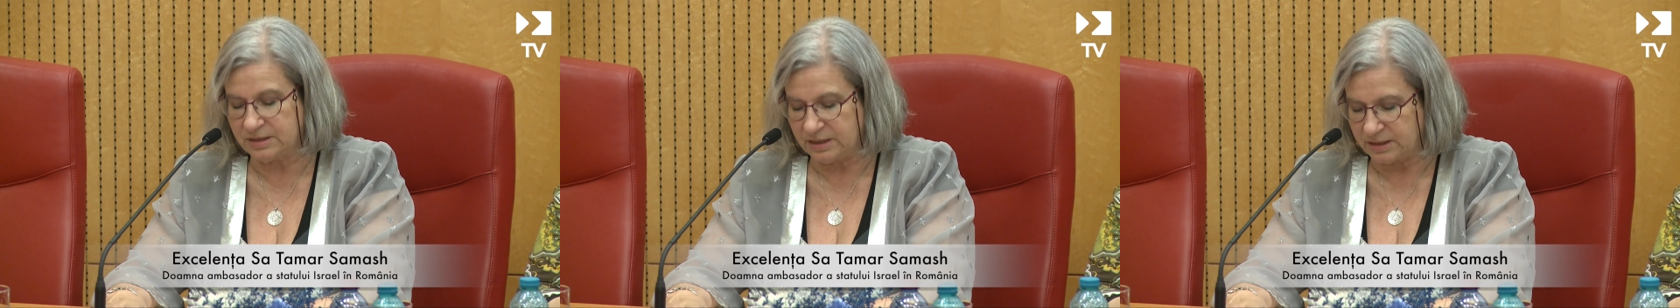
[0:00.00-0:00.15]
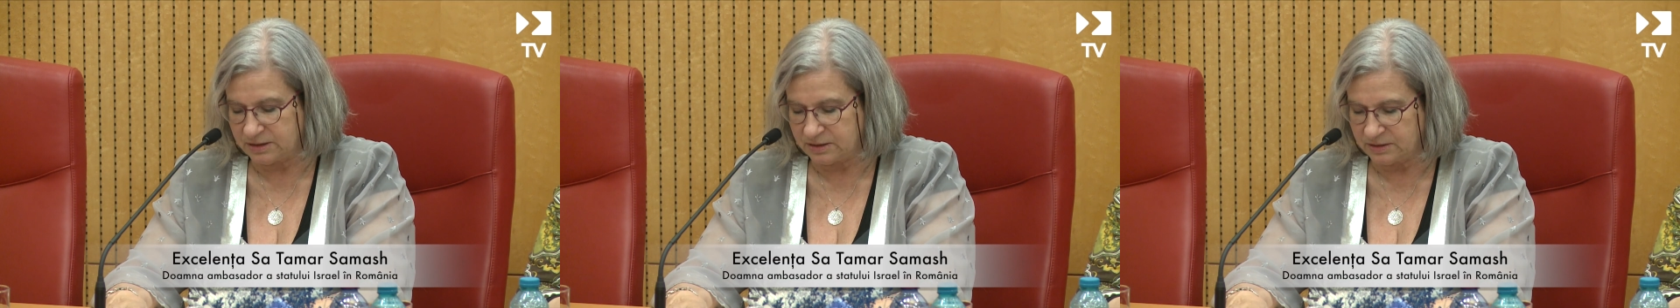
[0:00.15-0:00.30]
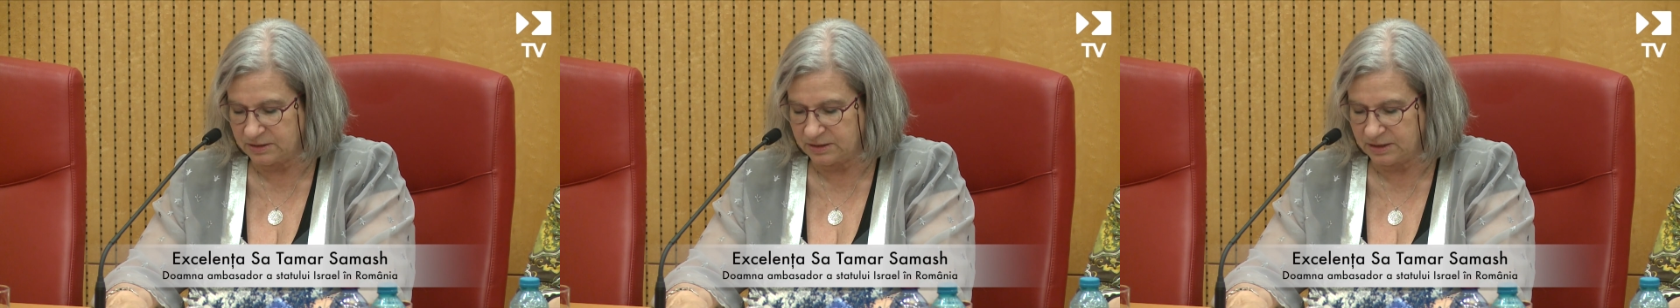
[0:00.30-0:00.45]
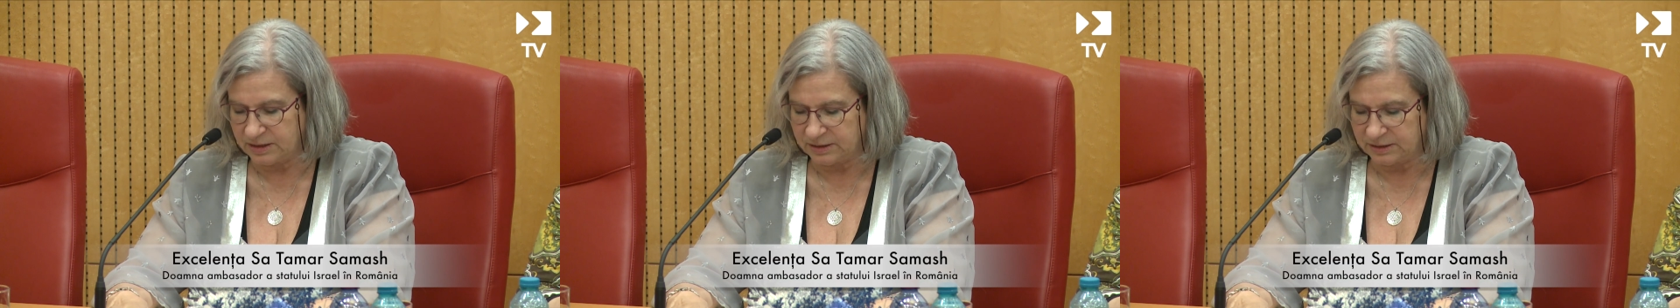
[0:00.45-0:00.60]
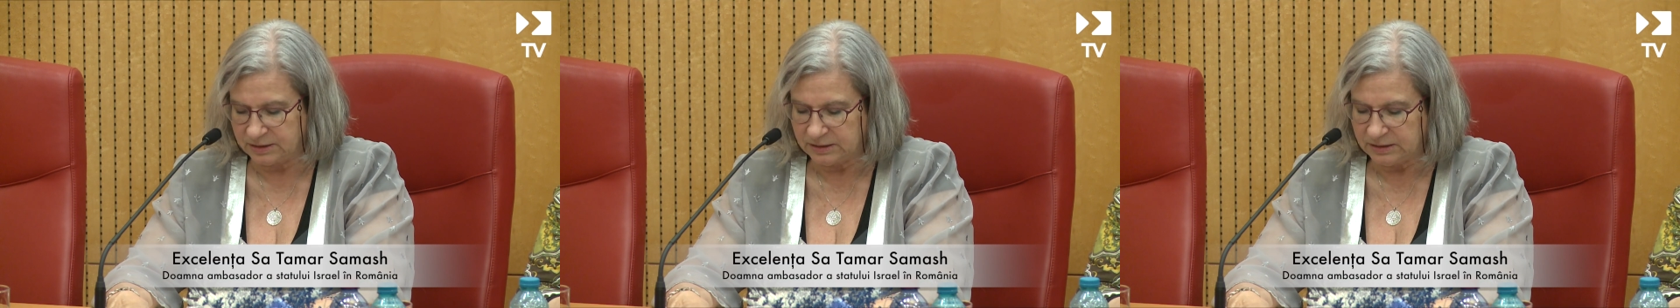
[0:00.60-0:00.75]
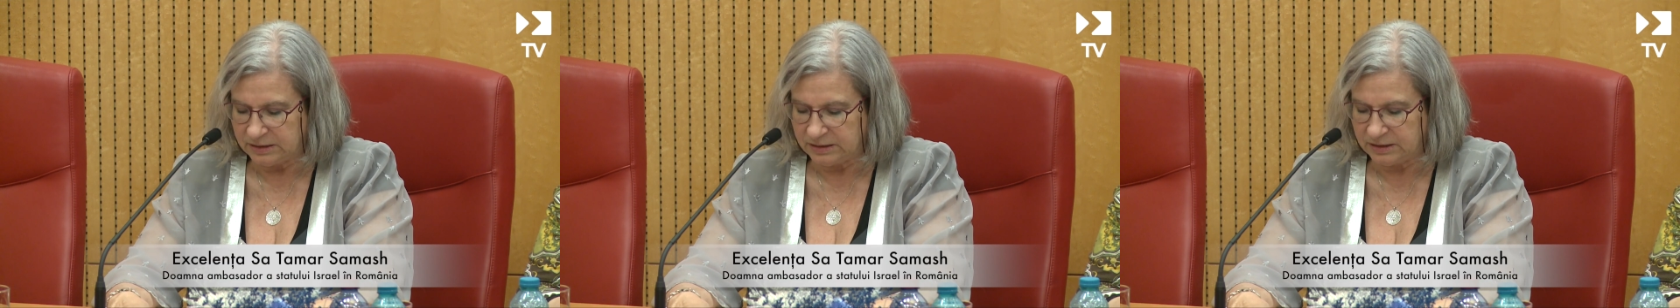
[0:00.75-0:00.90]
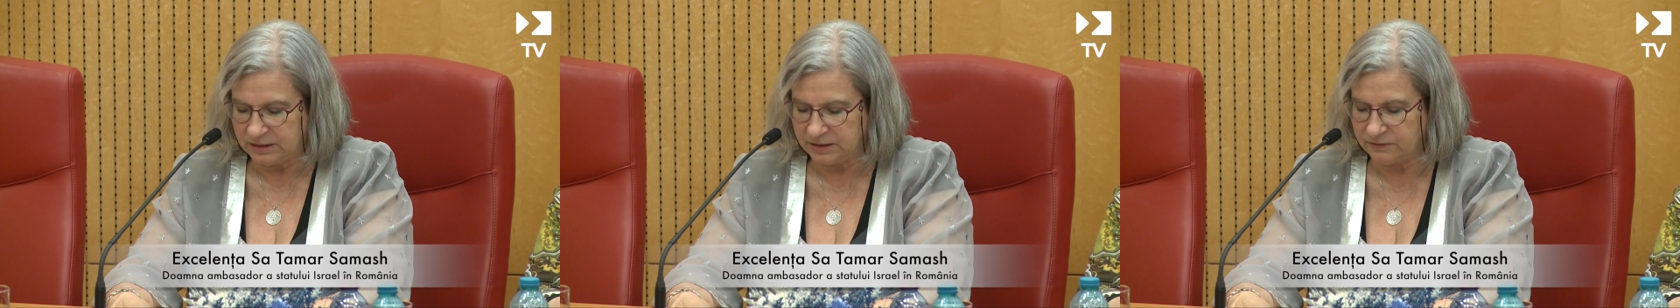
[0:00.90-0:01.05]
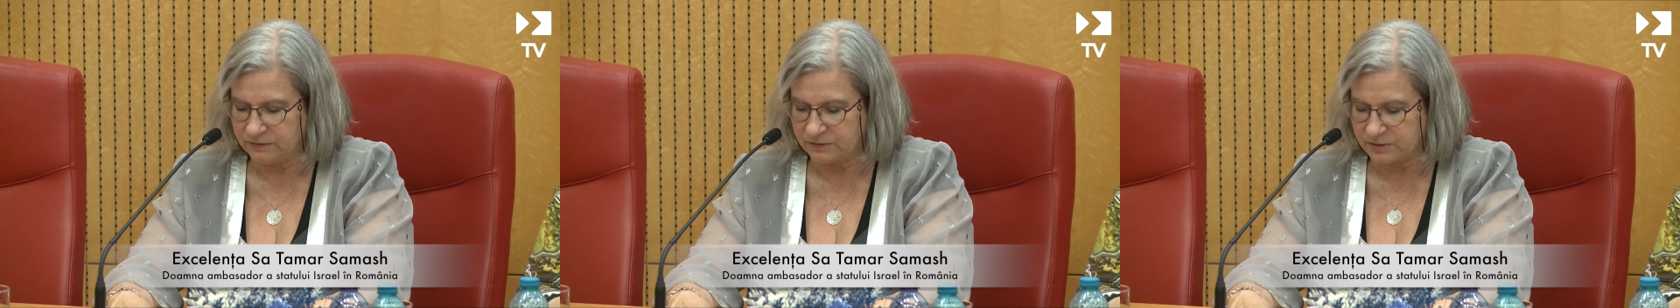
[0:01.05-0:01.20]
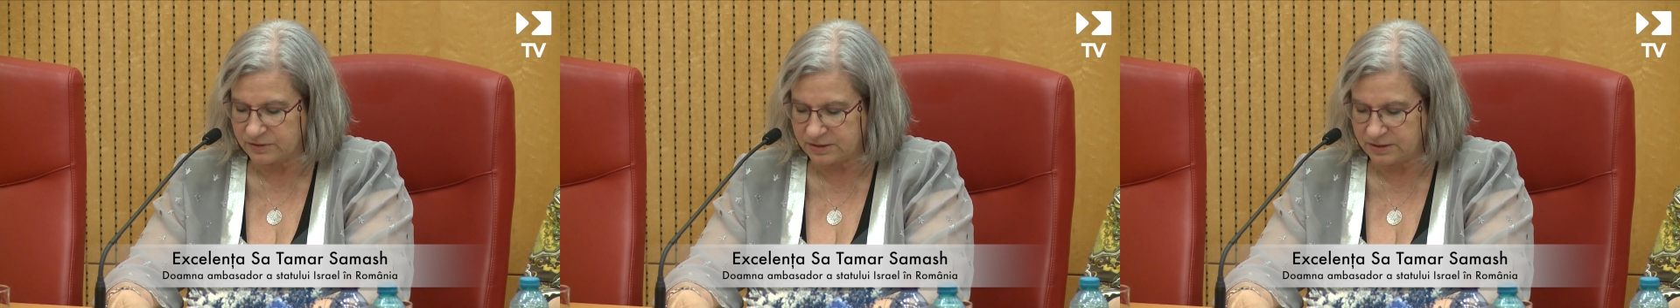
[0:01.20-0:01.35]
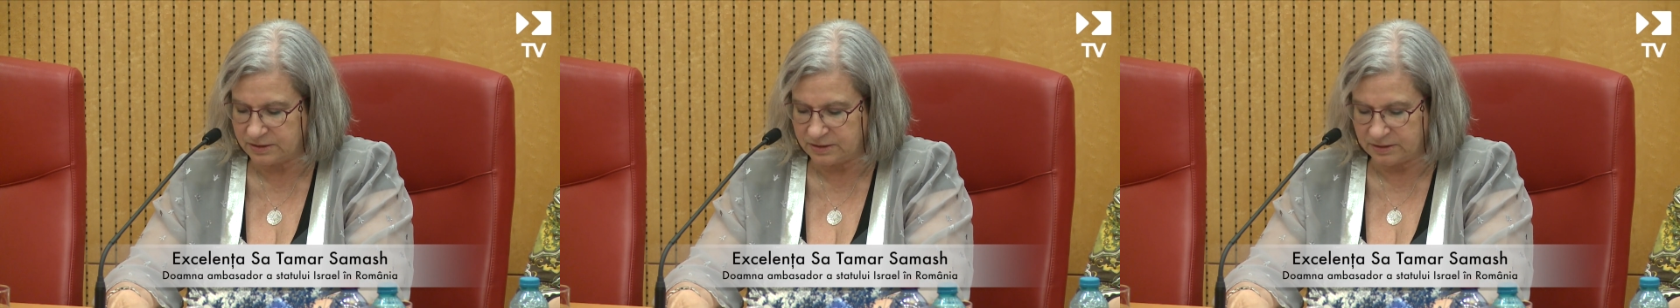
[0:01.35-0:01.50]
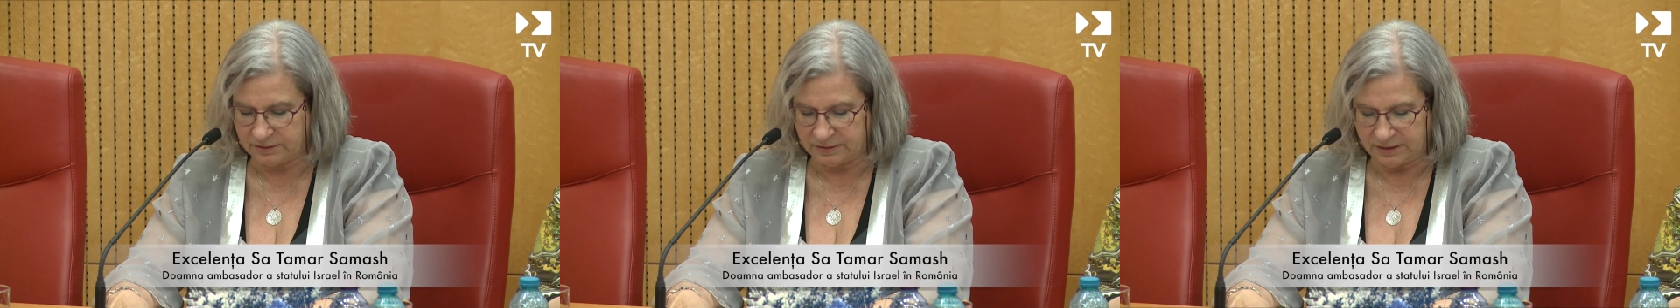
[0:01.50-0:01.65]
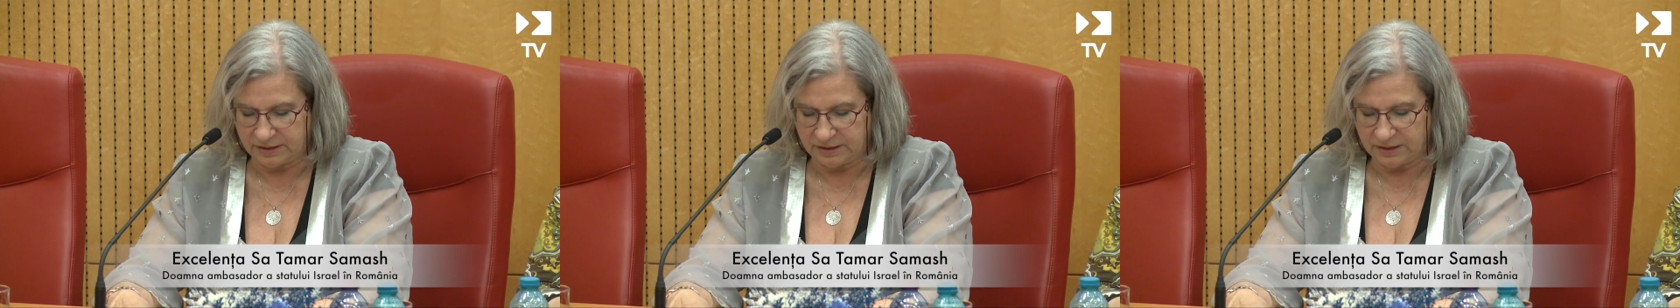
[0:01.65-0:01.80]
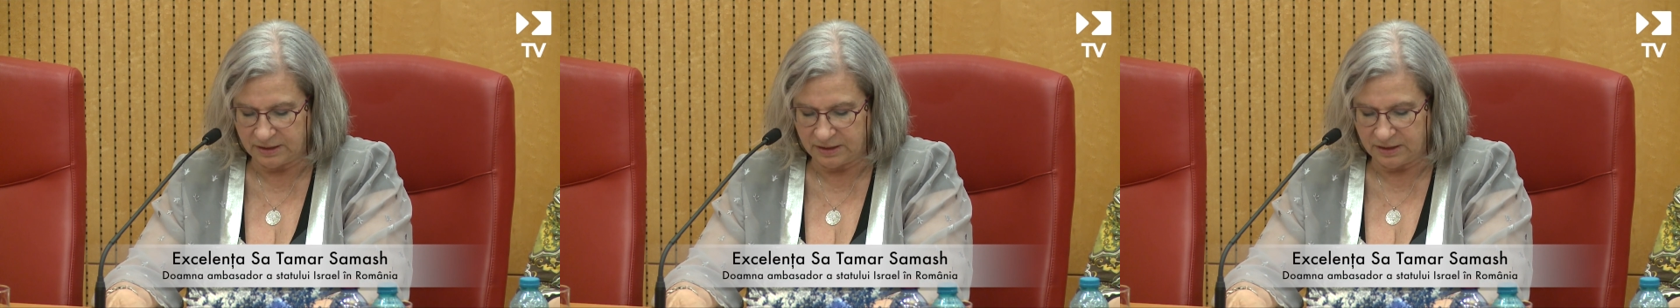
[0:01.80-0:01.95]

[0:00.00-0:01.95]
centennial anniversary.